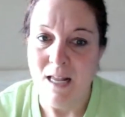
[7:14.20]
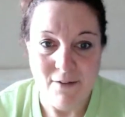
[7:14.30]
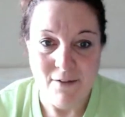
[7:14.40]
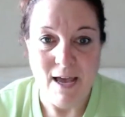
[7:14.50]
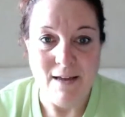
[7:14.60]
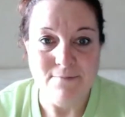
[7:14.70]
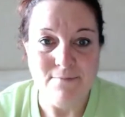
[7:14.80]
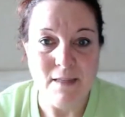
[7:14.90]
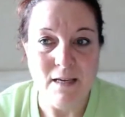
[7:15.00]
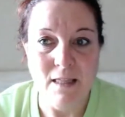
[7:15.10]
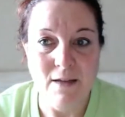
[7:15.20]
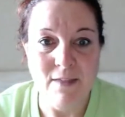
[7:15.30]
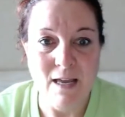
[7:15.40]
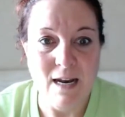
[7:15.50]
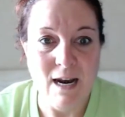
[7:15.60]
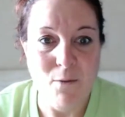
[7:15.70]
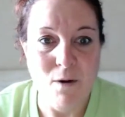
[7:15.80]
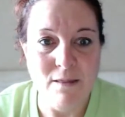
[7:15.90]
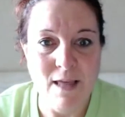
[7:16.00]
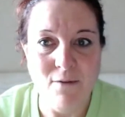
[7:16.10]
I love that. I love that, and I
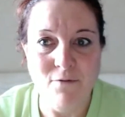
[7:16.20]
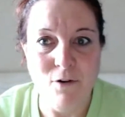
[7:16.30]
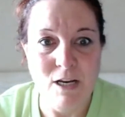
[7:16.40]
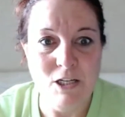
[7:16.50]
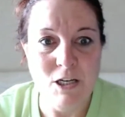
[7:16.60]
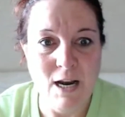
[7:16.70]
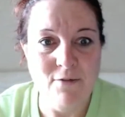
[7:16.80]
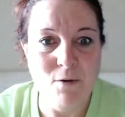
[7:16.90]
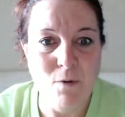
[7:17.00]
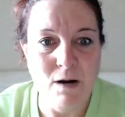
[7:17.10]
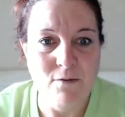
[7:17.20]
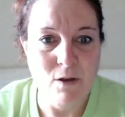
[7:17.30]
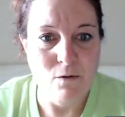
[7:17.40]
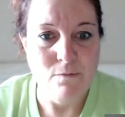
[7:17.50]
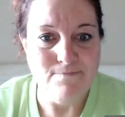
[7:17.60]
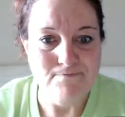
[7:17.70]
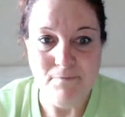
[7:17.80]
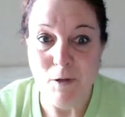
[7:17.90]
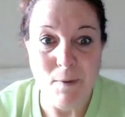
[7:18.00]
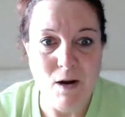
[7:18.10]
want that for each and every one of you,
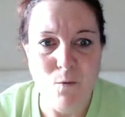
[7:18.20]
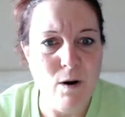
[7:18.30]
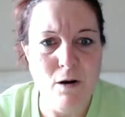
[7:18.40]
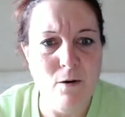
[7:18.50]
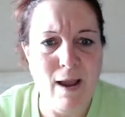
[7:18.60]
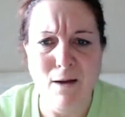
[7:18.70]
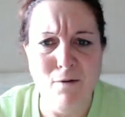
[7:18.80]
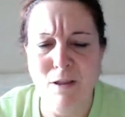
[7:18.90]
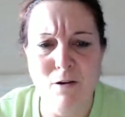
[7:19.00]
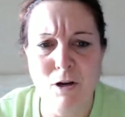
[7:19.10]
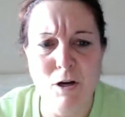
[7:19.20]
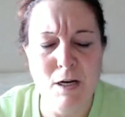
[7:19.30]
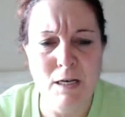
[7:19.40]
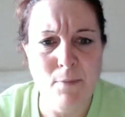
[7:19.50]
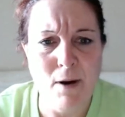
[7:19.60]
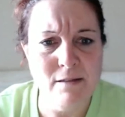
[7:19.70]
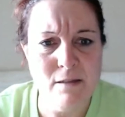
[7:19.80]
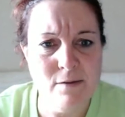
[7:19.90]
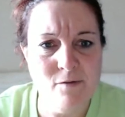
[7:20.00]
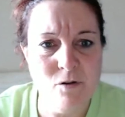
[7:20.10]
no matter where you're at, whether you're in the
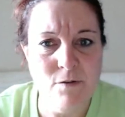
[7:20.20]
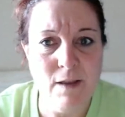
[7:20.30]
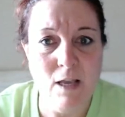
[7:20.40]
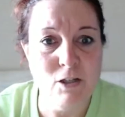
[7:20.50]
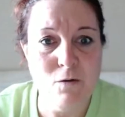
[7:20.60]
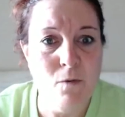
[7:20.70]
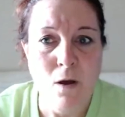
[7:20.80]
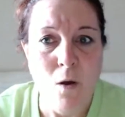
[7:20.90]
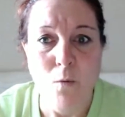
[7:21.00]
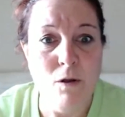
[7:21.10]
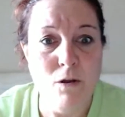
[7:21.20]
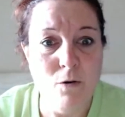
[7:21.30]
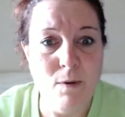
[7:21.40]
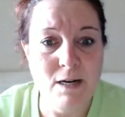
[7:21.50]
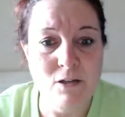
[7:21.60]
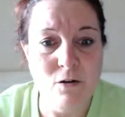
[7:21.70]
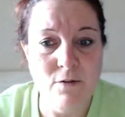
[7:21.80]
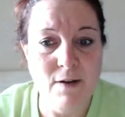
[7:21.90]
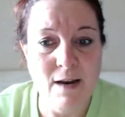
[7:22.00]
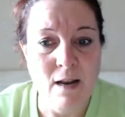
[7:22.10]
process of certification, whether you're already
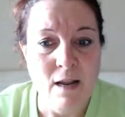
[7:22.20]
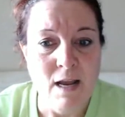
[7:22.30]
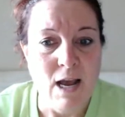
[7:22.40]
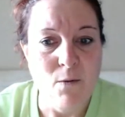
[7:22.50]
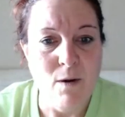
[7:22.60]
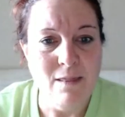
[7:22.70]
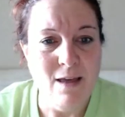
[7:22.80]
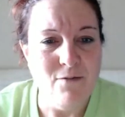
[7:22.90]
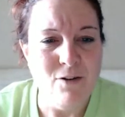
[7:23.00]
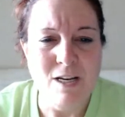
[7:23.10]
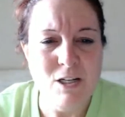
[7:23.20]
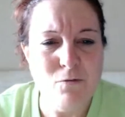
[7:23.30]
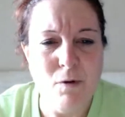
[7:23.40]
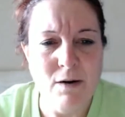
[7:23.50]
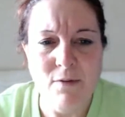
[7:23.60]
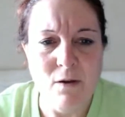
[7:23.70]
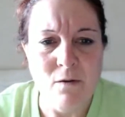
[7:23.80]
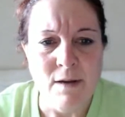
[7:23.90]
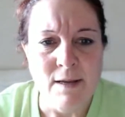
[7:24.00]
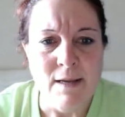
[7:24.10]
certified. I want that for each one of
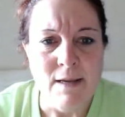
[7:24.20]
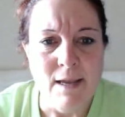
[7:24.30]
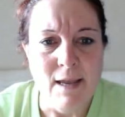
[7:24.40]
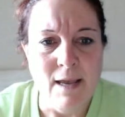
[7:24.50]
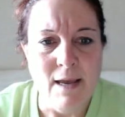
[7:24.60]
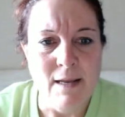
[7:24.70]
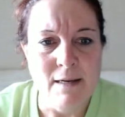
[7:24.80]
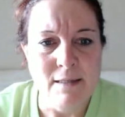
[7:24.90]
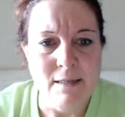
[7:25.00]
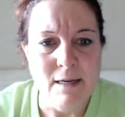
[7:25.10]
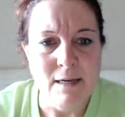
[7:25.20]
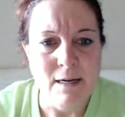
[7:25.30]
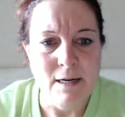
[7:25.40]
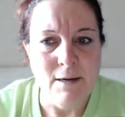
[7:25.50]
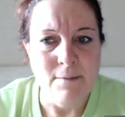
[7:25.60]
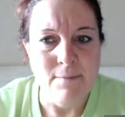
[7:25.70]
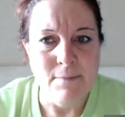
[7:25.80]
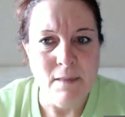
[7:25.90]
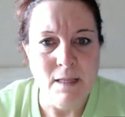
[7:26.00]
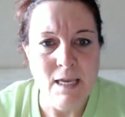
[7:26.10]
you. And
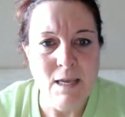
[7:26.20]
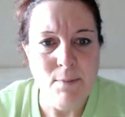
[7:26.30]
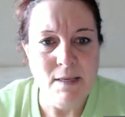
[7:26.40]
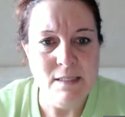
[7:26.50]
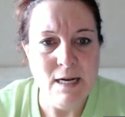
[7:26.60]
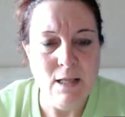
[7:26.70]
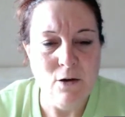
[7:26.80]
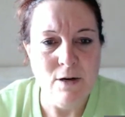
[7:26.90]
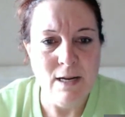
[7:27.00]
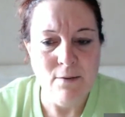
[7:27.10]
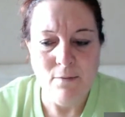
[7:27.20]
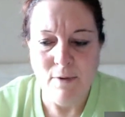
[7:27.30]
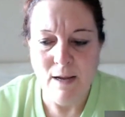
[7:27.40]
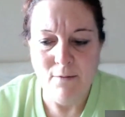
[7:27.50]
the key piece that I learned,